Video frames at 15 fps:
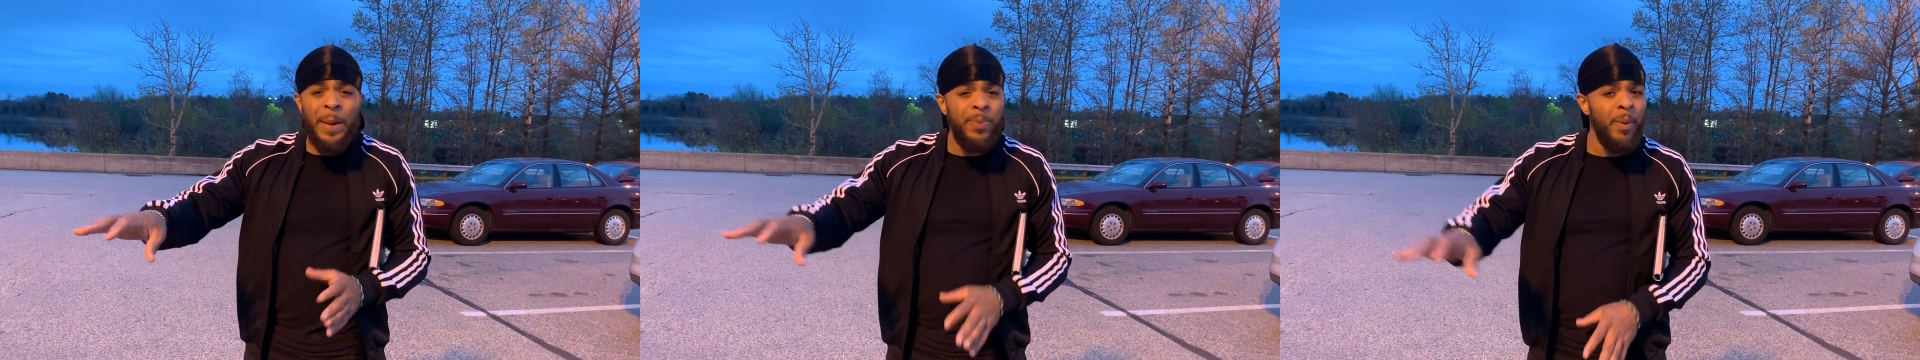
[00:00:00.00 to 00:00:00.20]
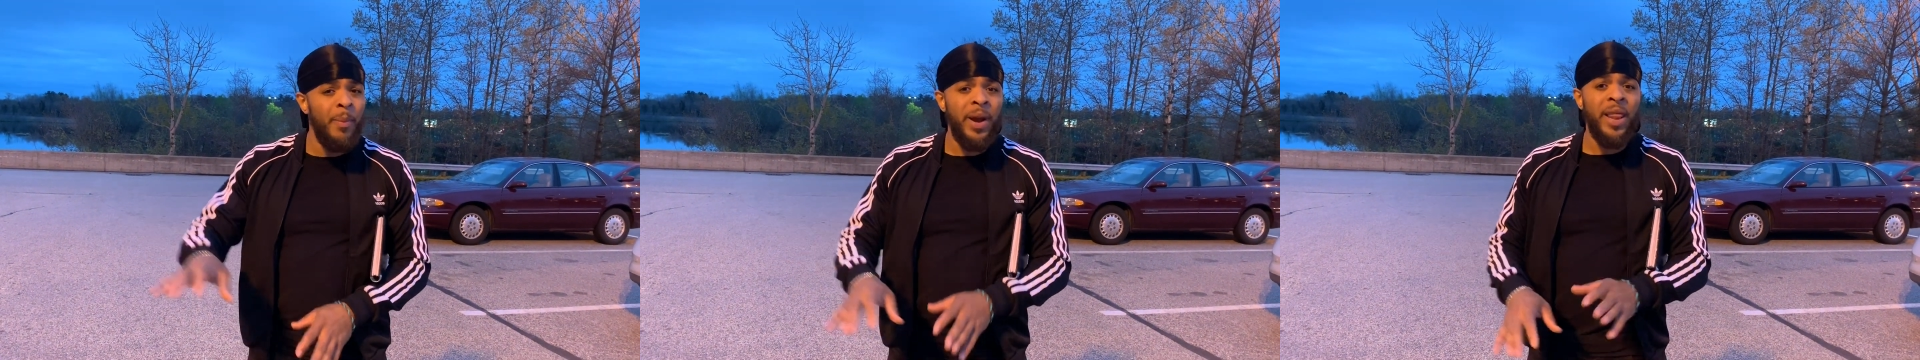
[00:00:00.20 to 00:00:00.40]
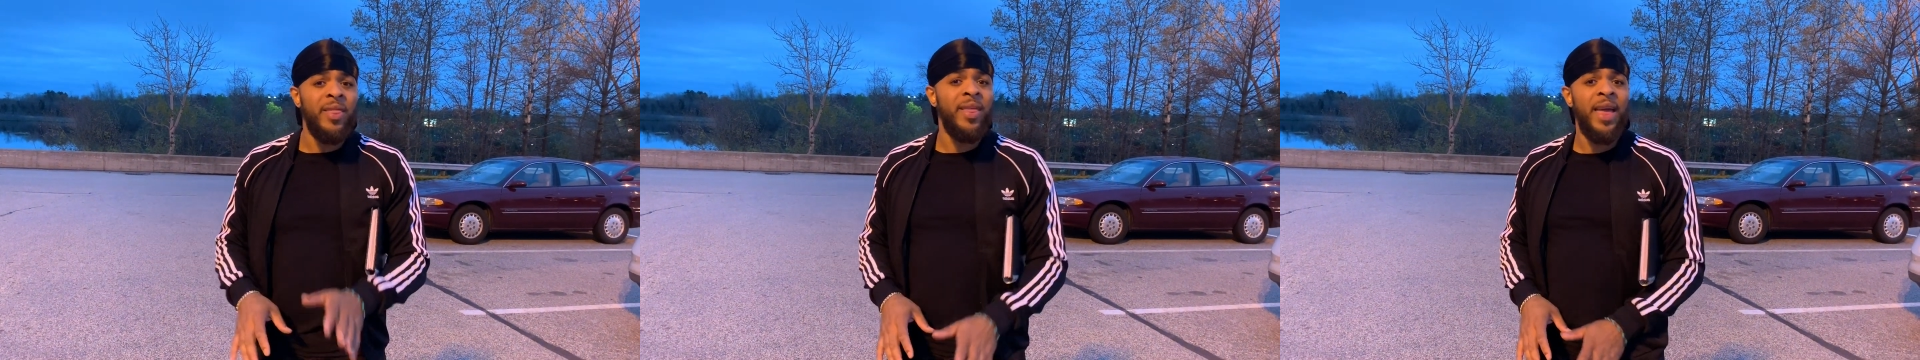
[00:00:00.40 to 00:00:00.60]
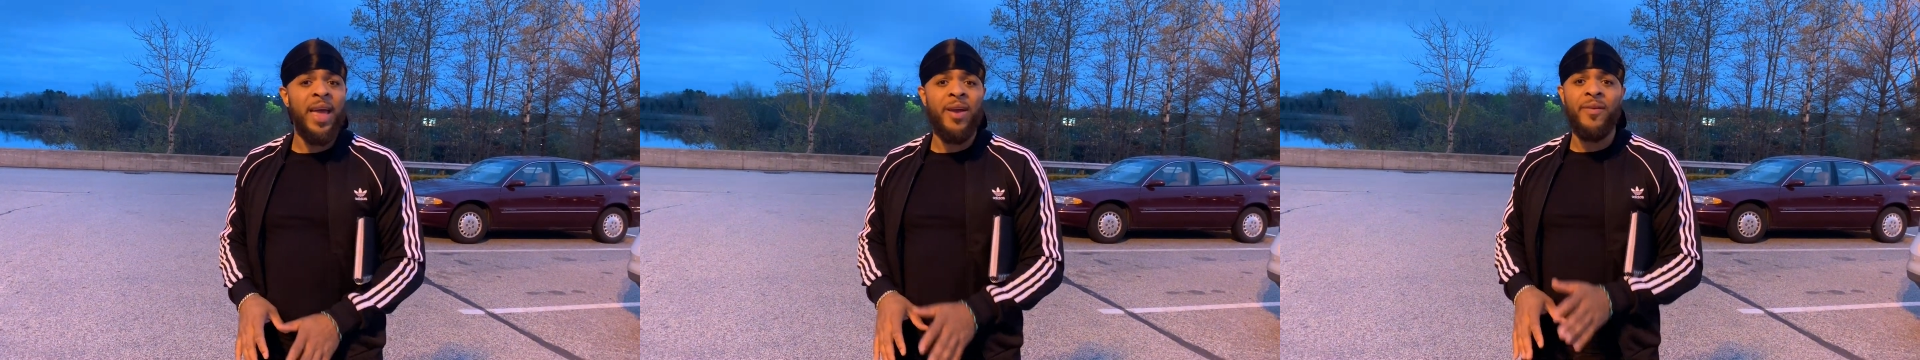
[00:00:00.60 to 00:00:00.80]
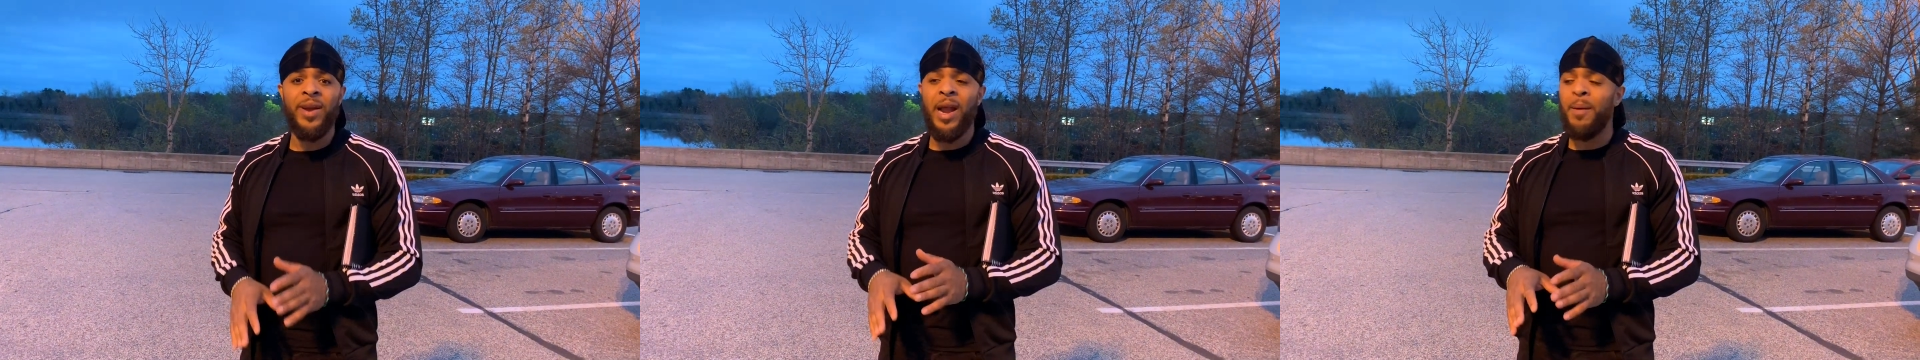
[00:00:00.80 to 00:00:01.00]
put money
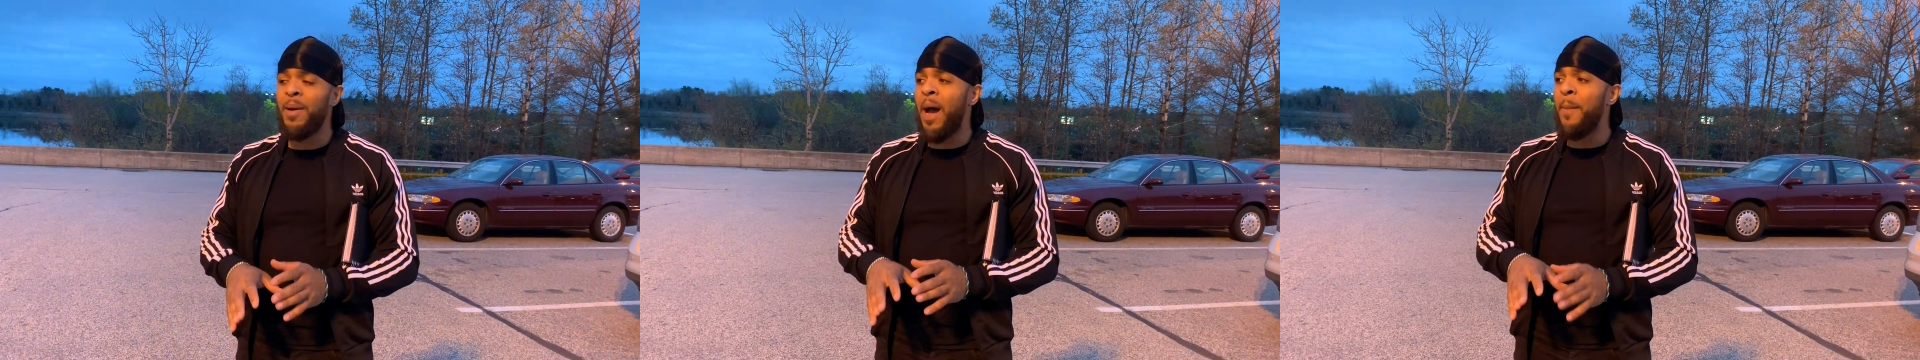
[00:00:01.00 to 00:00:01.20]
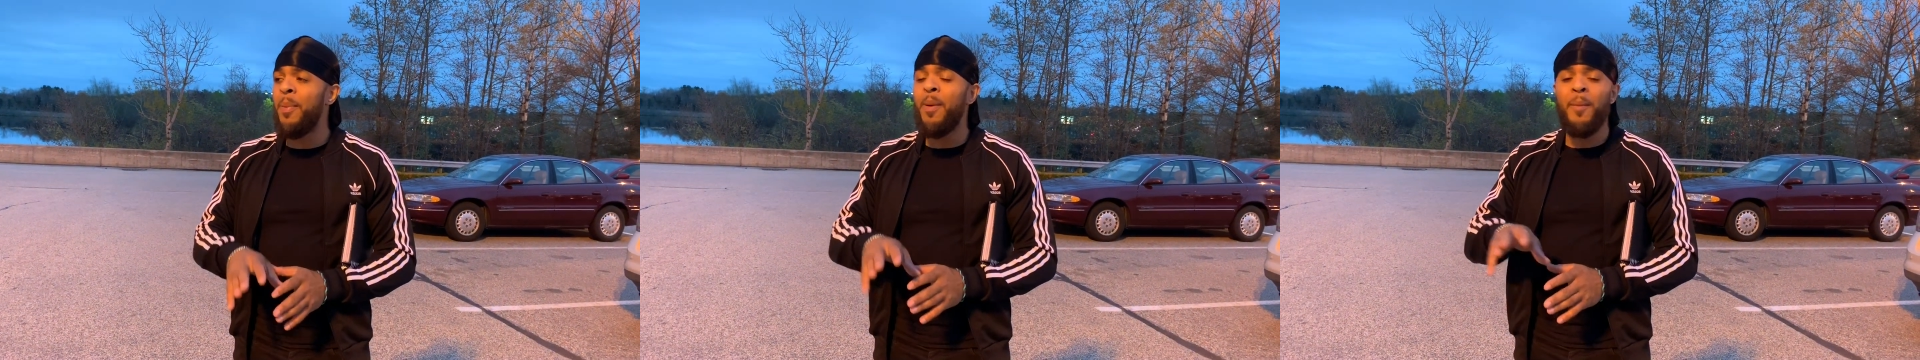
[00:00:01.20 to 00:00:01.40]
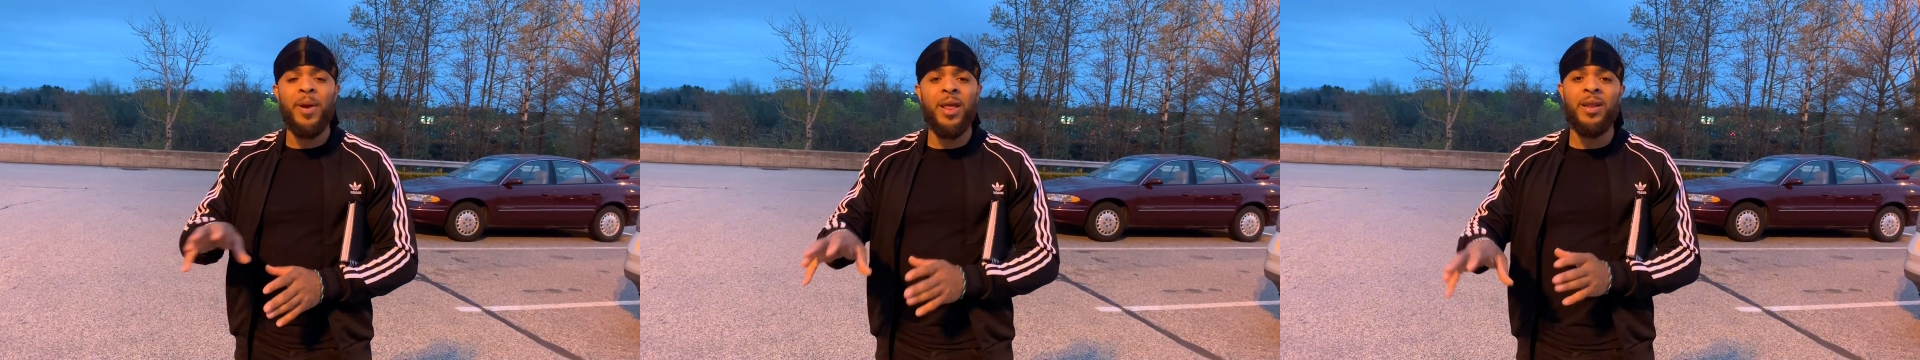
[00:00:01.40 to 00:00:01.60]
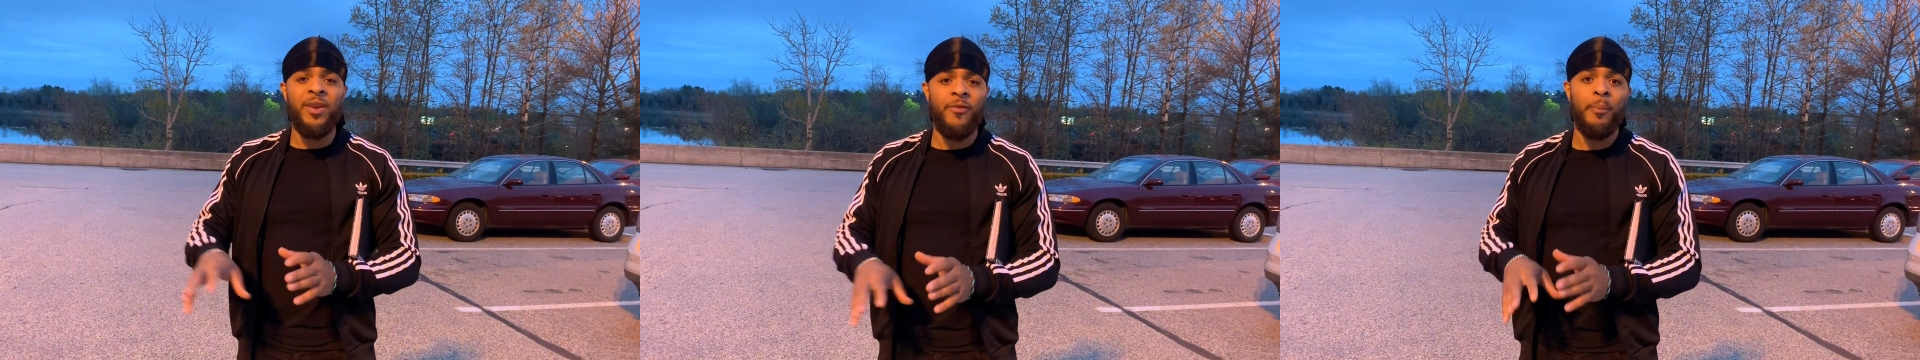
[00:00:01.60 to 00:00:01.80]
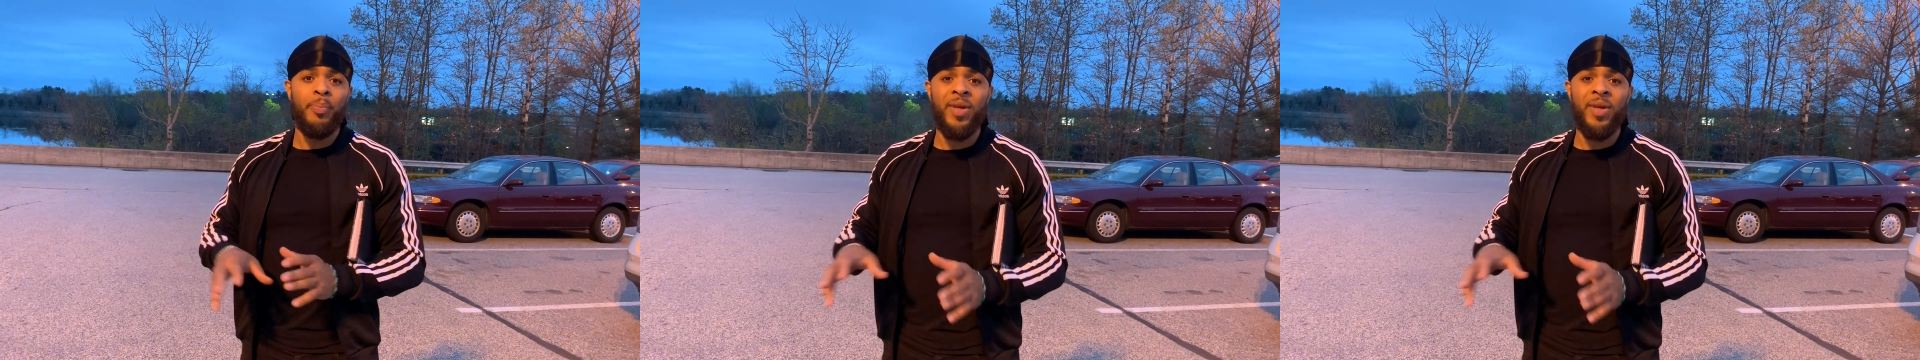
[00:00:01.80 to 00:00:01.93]
there, and I put money in different